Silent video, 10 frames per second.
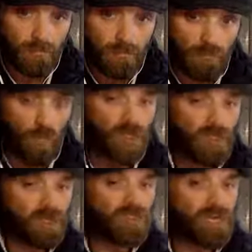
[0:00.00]
But when
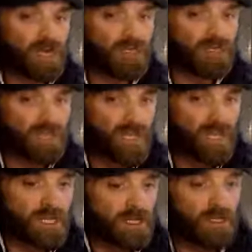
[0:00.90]
you start to
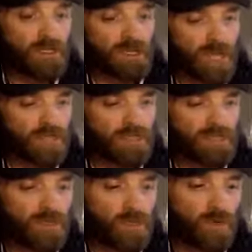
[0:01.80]
say,
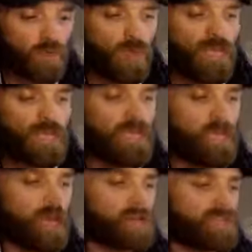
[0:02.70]
yes, we
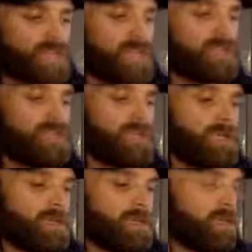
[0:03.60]
are standing
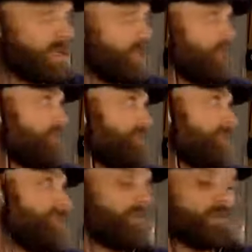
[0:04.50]
in
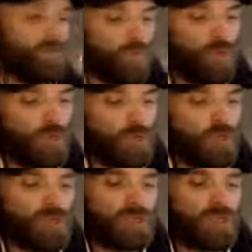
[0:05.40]
favor of the one
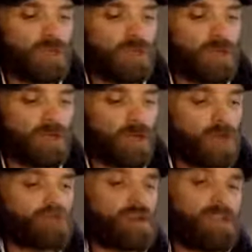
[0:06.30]
who's
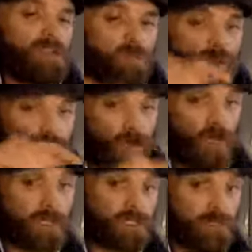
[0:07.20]
contracting with
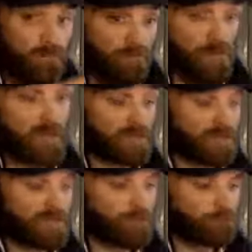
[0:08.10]
annoyance and
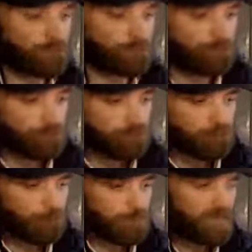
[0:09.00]
offense,
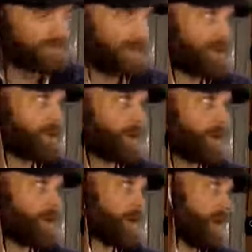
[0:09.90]
then you're no
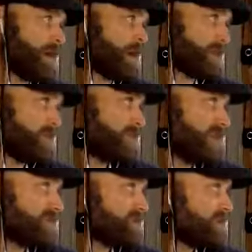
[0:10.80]
longer guarding the
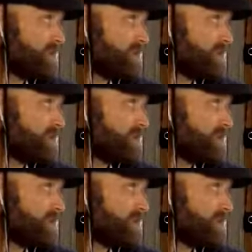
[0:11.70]
peace.